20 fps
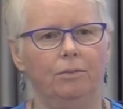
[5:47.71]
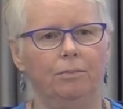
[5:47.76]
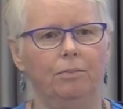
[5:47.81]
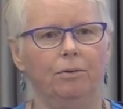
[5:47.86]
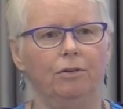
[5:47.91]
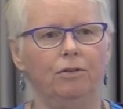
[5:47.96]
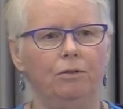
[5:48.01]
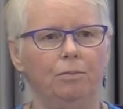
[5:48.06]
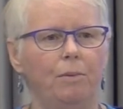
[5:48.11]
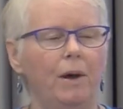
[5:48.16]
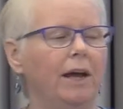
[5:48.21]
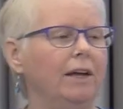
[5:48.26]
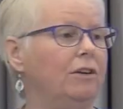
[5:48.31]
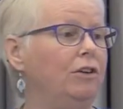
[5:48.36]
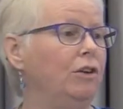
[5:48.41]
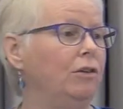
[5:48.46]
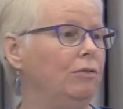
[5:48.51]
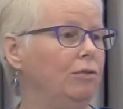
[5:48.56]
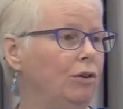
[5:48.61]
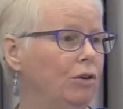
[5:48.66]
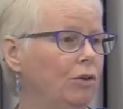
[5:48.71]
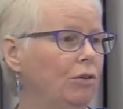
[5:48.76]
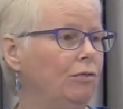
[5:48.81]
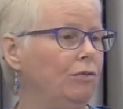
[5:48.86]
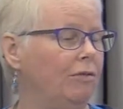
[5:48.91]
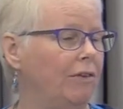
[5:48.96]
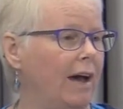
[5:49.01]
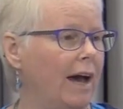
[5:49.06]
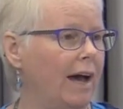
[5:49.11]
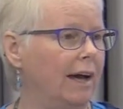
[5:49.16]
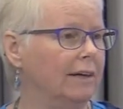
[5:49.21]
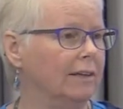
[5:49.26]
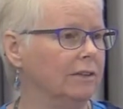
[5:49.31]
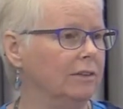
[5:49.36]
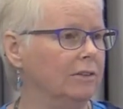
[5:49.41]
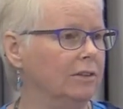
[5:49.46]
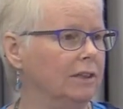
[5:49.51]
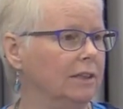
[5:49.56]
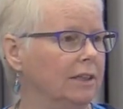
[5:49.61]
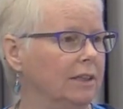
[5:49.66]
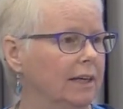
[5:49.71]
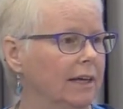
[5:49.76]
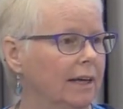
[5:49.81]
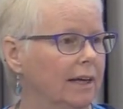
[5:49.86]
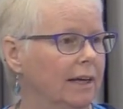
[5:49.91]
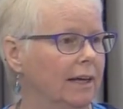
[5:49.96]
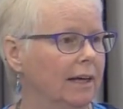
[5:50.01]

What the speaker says: prospective new faculty